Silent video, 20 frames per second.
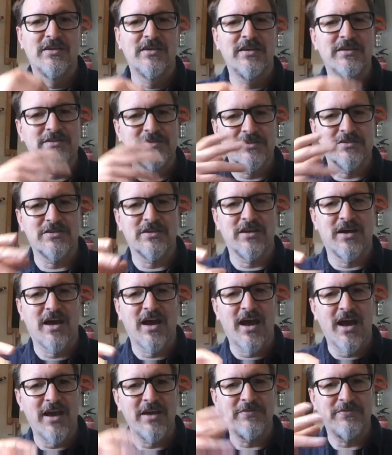in such a
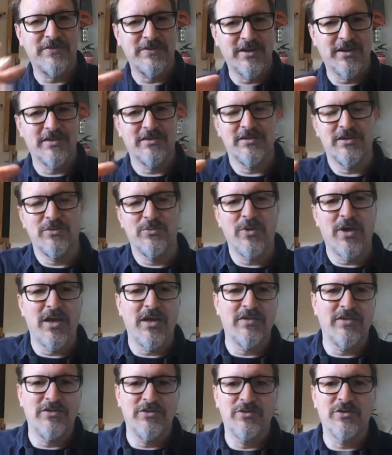high fidelity
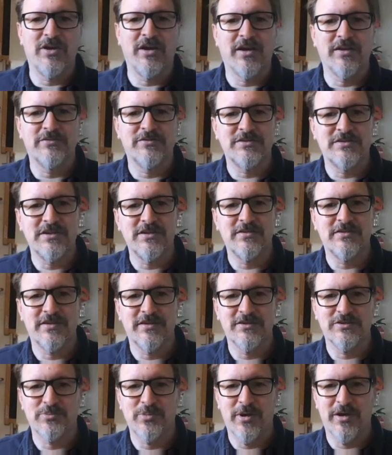way that you could kind of see
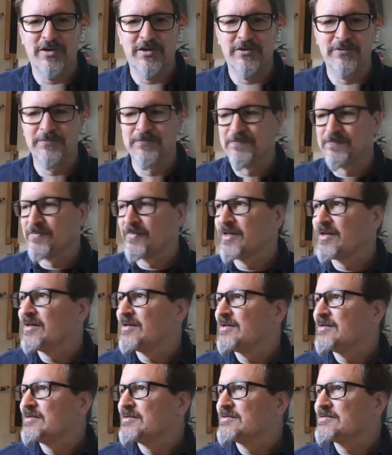things better.
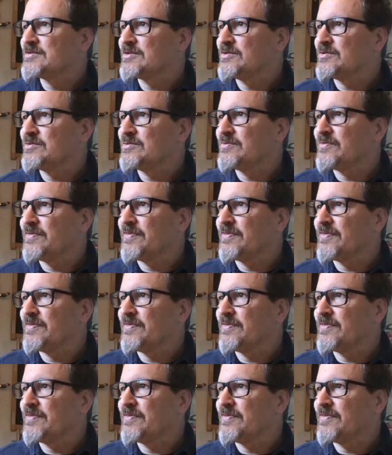So